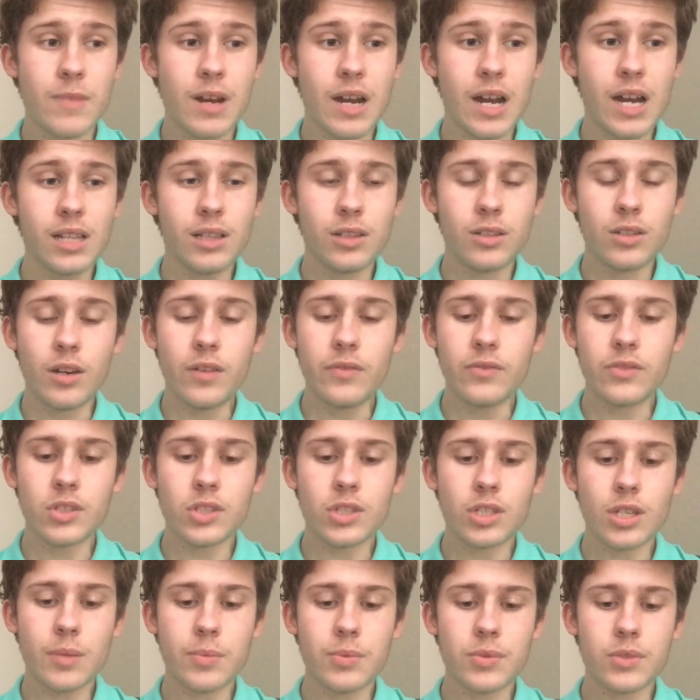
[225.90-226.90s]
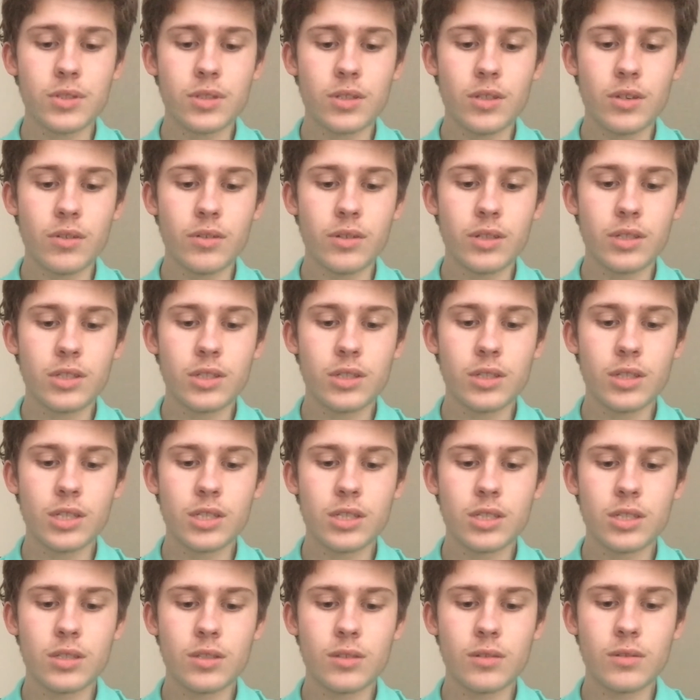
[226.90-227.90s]
I love this episode. It's,
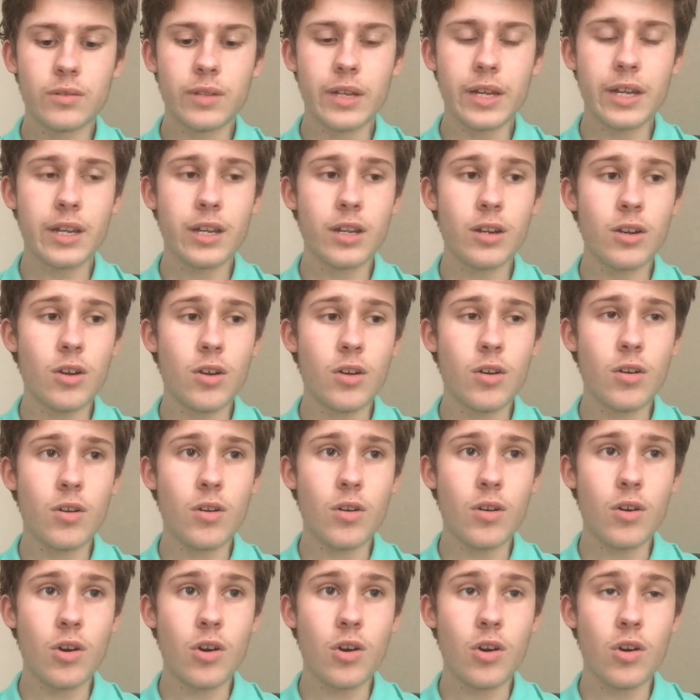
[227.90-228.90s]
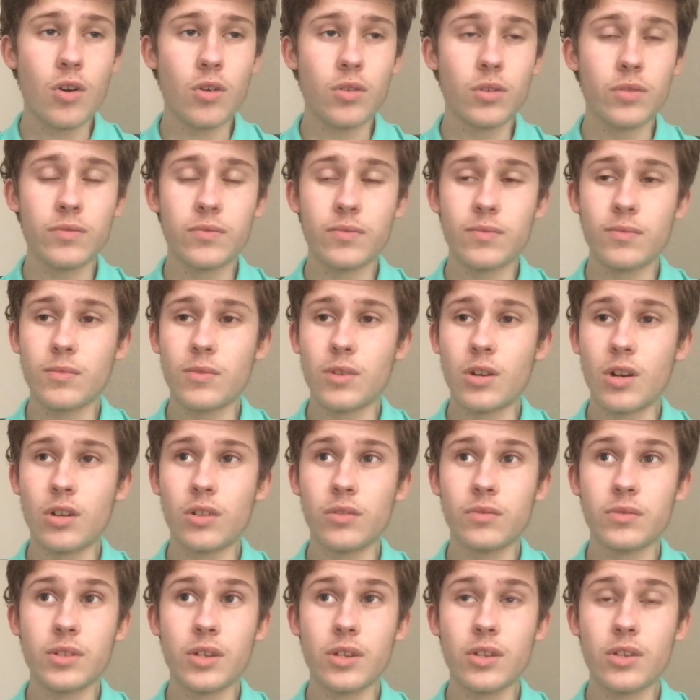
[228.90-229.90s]
it's like all,
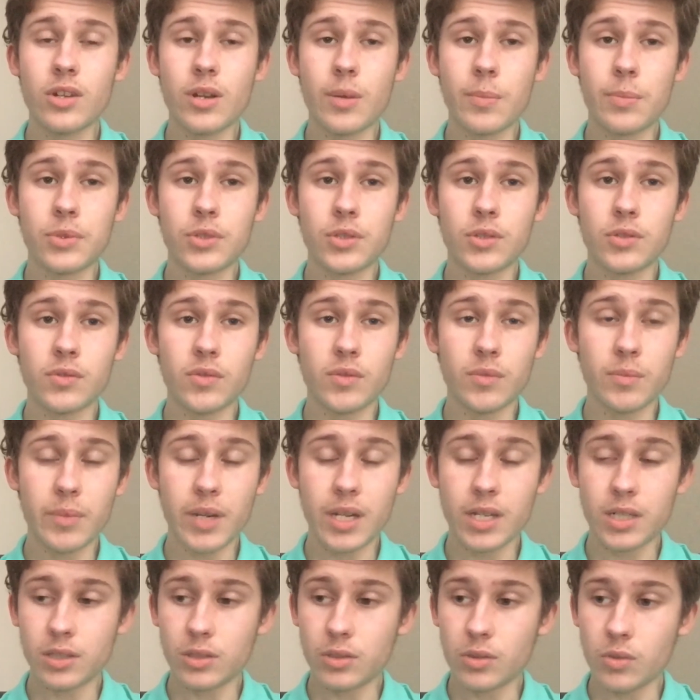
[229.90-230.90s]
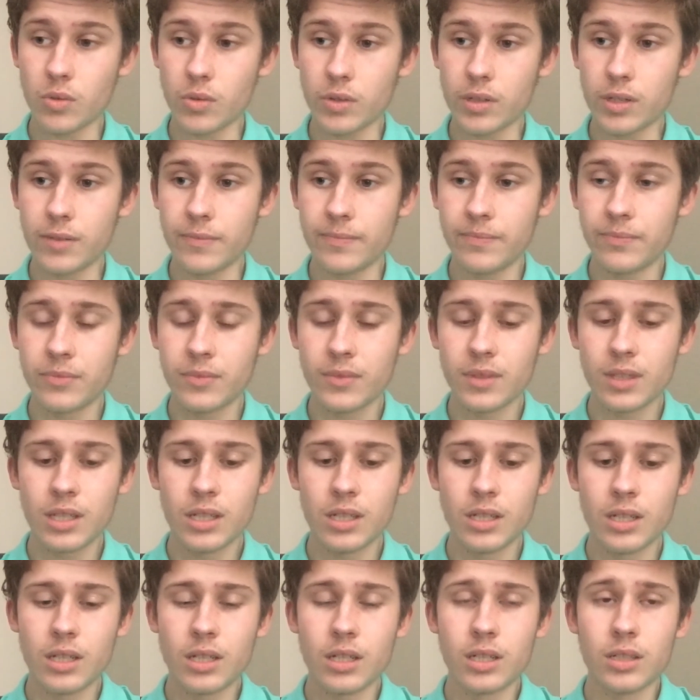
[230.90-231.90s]
all the other episodes of The Mandalorian.
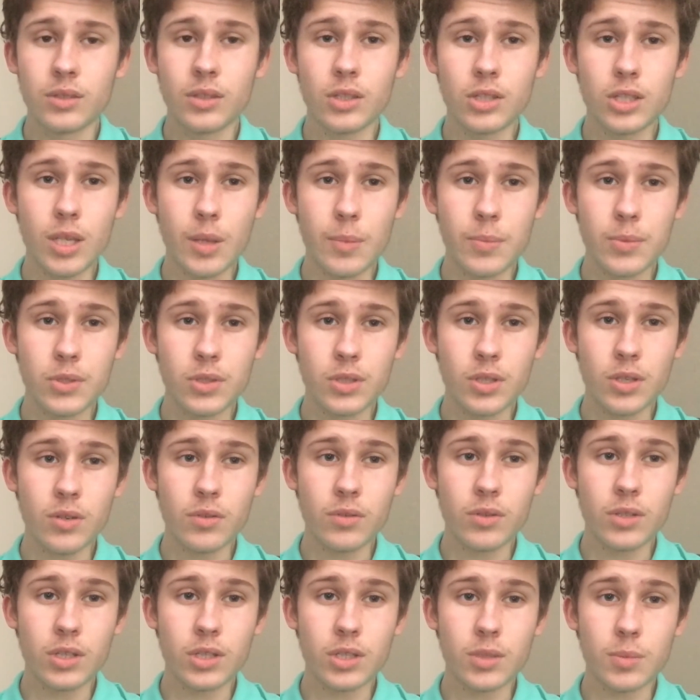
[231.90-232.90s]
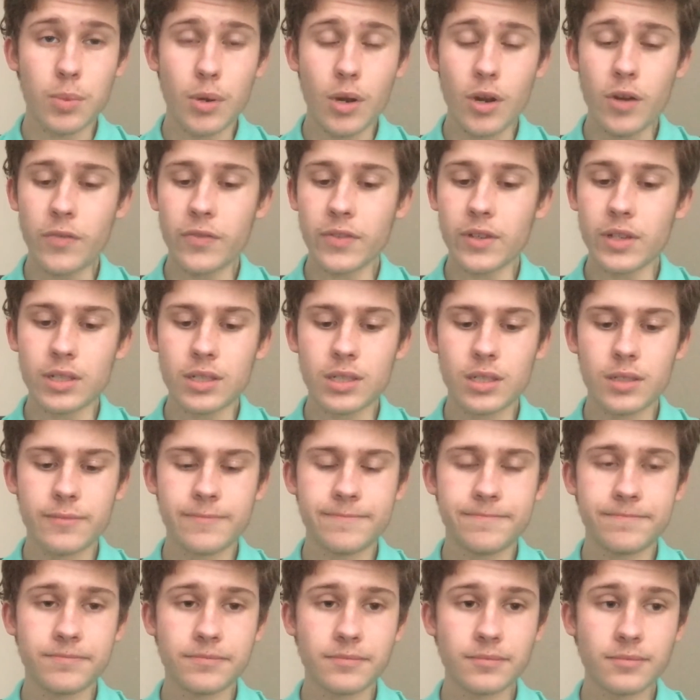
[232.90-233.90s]
This episode is perfect.
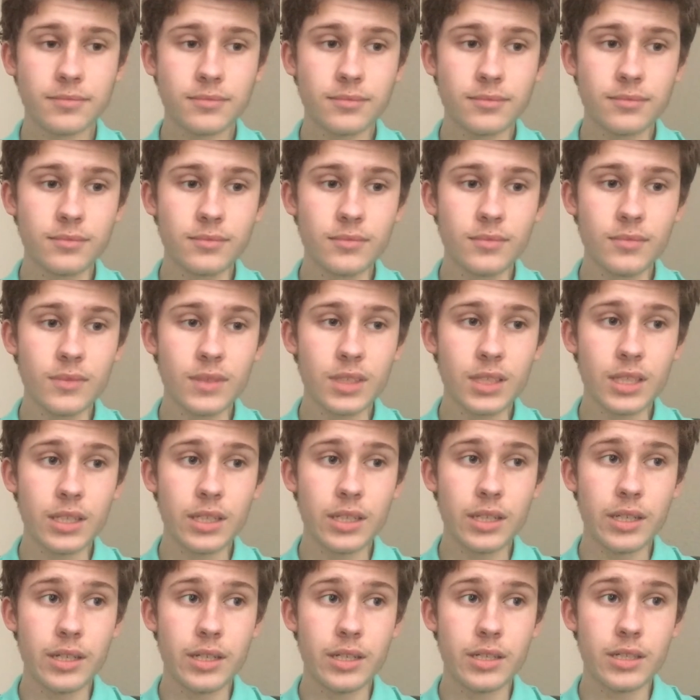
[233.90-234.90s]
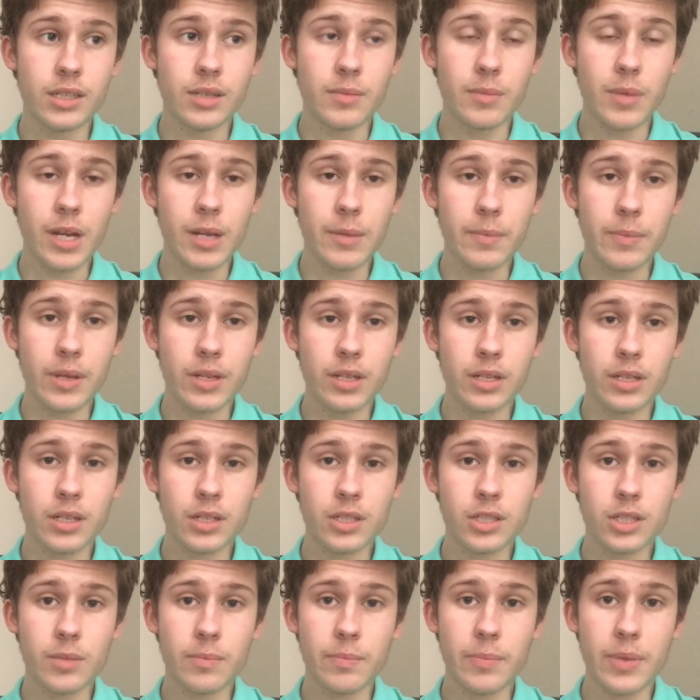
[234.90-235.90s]
And in my opinion,
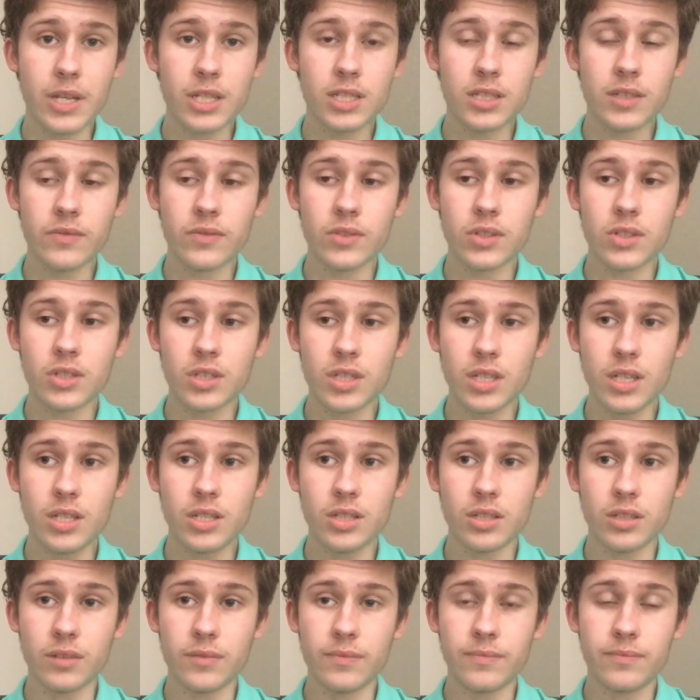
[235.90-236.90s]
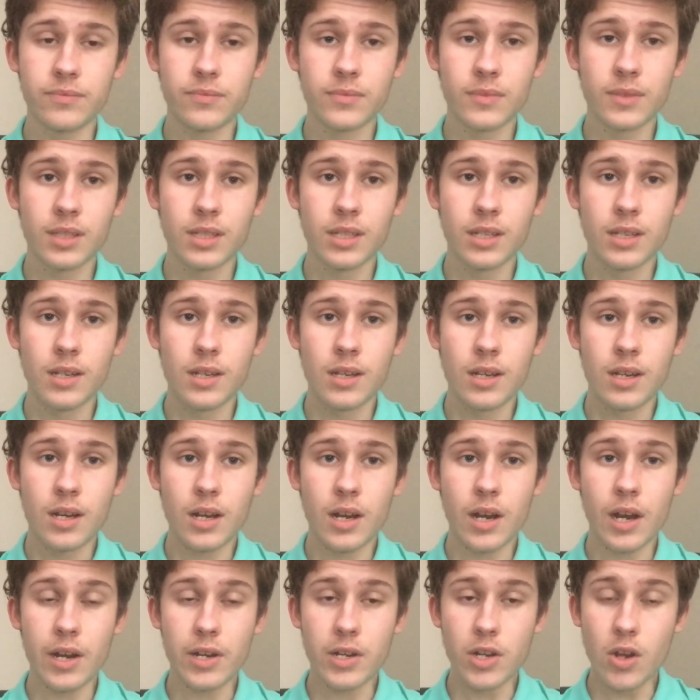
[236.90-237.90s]
it's the best of the season.
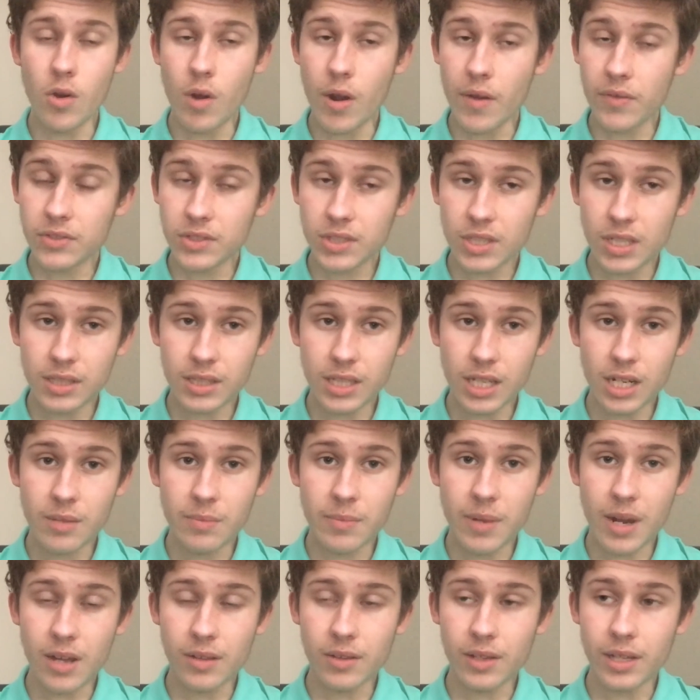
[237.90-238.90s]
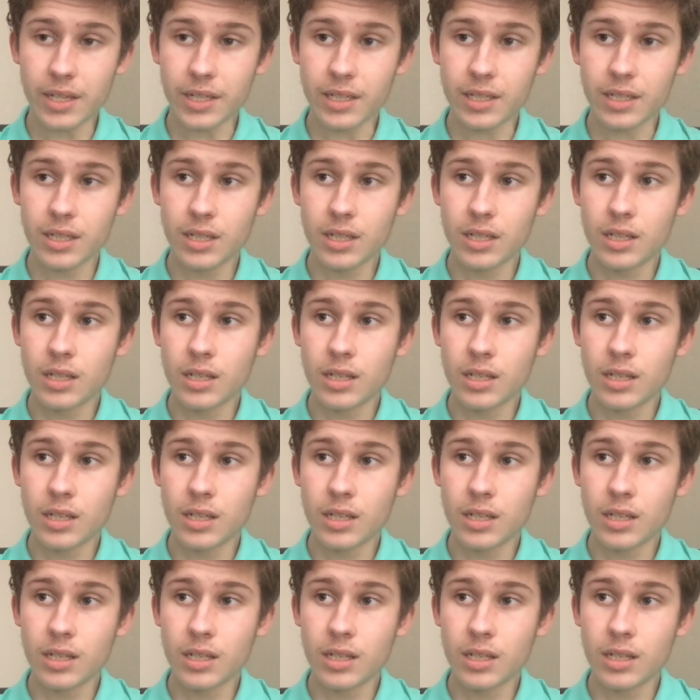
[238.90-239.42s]
I know I've said that about like